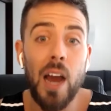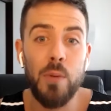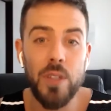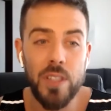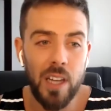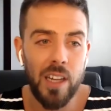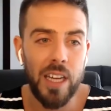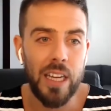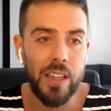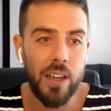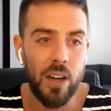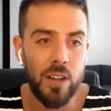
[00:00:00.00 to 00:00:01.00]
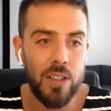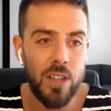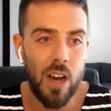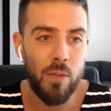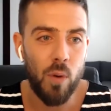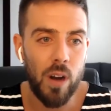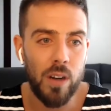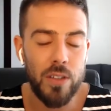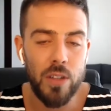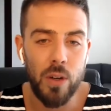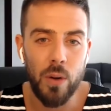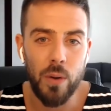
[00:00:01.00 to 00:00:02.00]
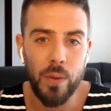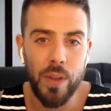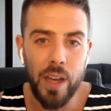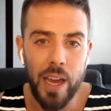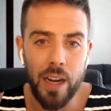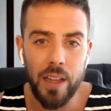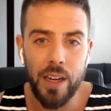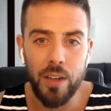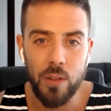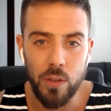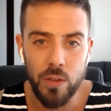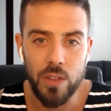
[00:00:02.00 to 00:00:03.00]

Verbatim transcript: was selling their software, so the analytical